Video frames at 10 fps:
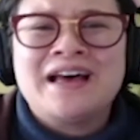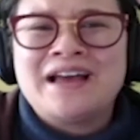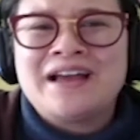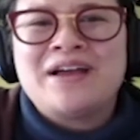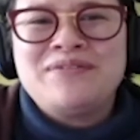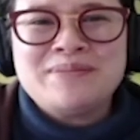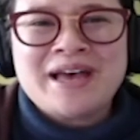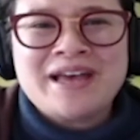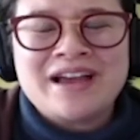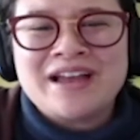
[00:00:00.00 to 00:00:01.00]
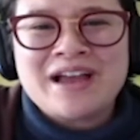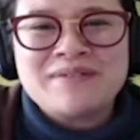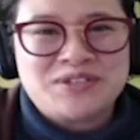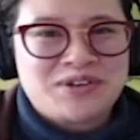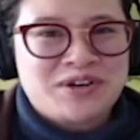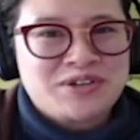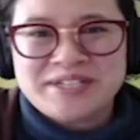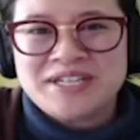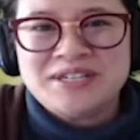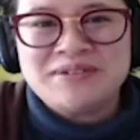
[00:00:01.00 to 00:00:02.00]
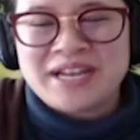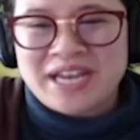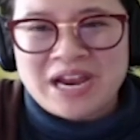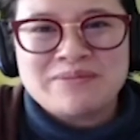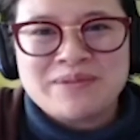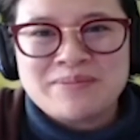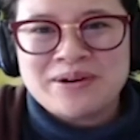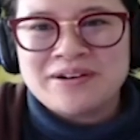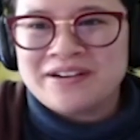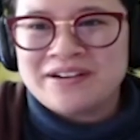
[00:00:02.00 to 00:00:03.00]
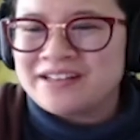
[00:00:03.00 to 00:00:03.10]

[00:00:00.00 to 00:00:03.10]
I feel bad. I have a Star Trek tattoo and I can't remember.